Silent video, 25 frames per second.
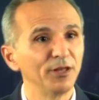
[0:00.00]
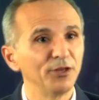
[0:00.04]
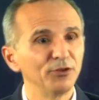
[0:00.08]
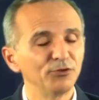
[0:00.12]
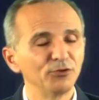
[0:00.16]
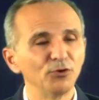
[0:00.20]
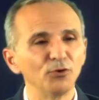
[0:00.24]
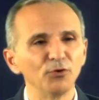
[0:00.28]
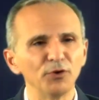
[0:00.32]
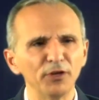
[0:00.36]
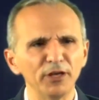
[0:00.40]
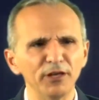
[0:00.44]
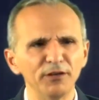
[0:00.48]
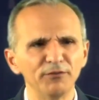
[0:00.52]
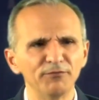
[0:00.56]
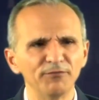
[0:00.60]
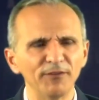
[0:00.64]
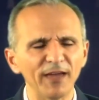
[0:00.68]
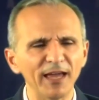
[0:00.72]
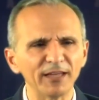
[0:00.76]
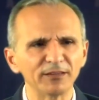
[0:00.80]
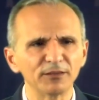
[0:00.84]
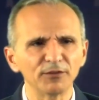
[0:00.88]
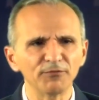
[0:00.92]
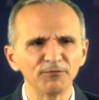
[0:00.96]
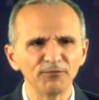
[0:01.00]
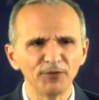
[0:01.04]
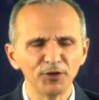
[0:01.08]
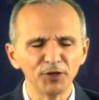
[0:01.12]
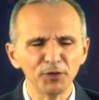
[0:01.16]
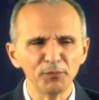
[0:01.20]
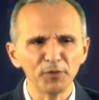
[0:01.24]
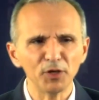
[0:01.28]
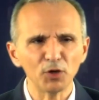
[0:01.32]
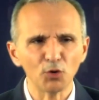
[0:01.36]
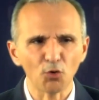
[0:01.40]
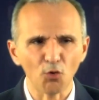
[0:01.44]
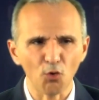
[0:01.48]
So if at the
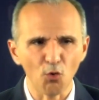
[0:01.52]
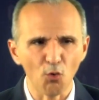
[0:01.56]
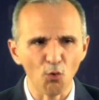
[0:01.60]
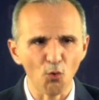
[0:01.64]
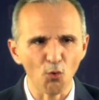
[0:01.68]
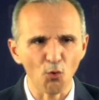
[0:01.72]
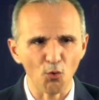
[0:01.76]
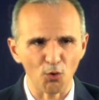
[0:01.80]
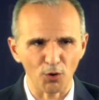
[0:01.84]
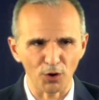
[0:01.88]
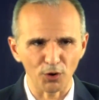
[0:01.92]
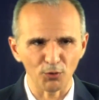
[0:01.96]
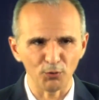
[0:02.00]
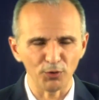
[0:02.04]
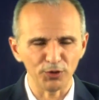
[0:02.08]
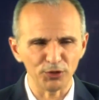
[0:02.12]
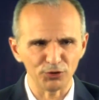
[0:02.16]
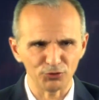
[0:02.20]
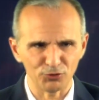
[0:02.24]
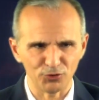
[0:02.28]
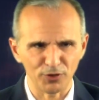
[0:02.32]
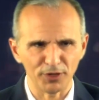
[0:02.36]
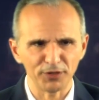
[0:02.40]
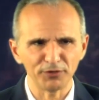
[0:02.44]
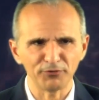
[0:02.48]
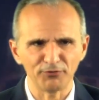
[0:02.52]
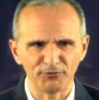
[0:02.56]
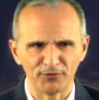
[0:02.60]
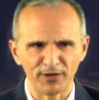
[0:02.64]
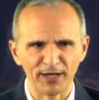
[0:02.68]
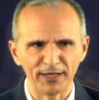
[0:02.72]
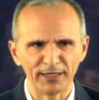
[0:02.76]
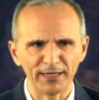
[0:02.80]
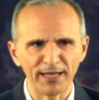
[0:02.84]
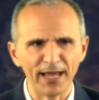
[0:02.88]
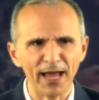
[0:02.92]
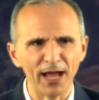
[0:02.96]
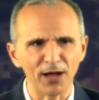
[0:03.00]
fundamental core, what you're trying to
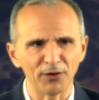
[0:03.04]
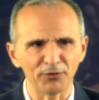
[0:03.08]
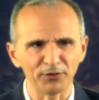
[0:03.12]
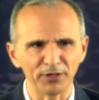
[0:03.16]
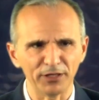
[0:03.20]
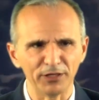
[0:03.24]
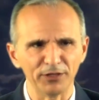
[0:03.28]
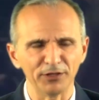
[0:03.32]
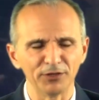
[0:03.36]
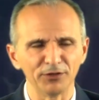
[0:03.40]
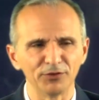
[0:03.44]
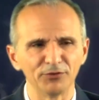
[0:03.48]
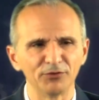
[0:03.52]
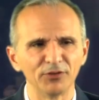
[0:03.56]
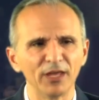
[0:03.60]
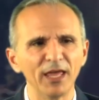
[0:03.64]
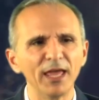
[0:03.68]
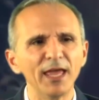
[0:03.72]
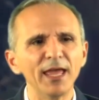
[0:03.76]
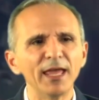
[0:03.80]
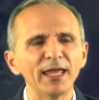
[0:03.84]
find out is,